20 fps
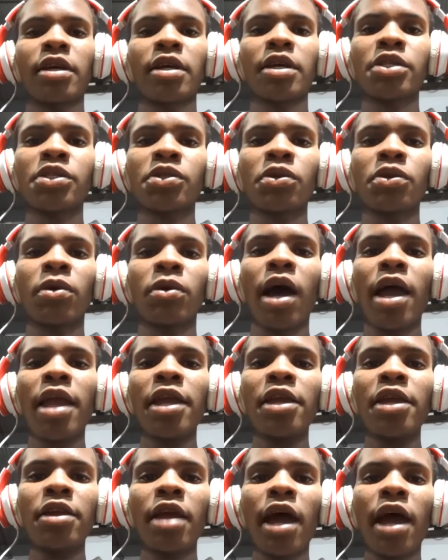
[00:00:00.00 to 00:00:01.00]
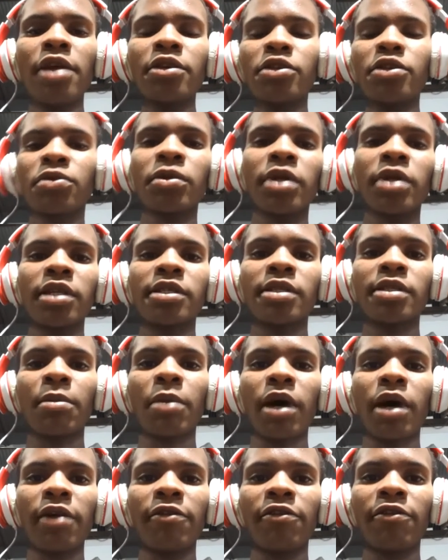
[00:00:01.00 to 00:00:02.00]
So I used to get some
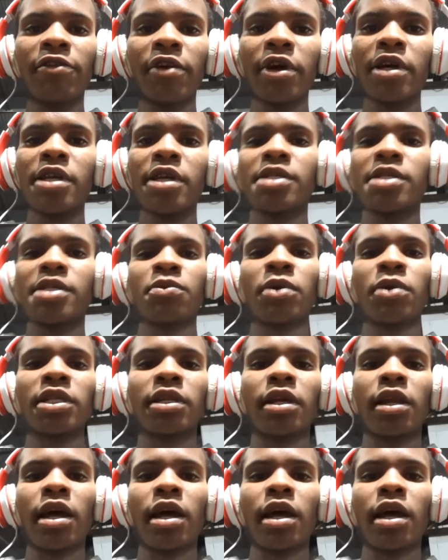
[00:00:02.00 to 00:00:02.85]
advice, what can